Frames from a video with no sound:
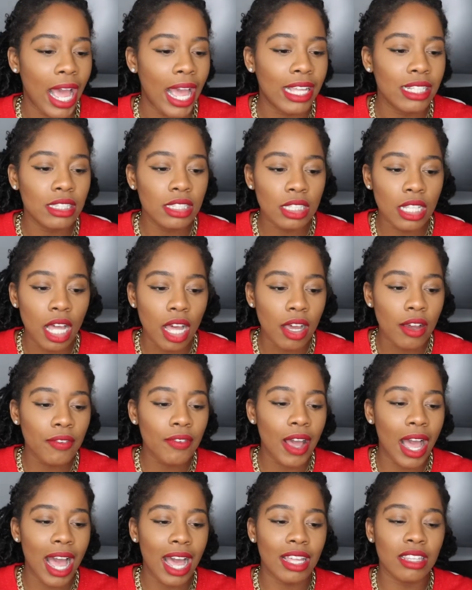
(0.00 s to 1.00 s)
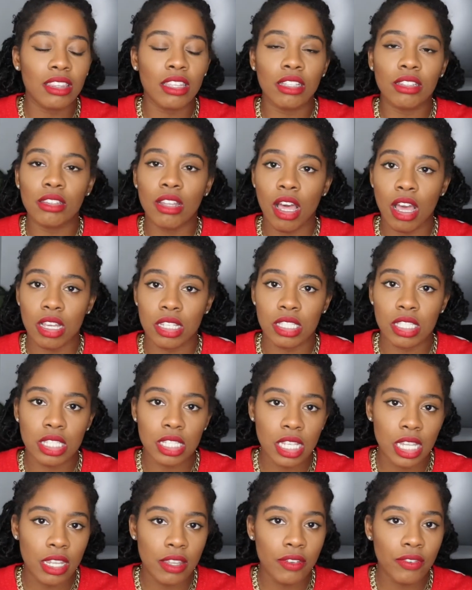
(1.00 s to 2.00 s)
I love the long
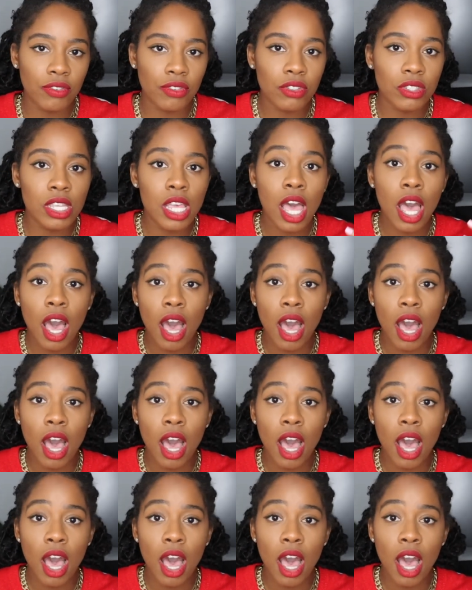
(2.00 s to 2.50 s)
sleeves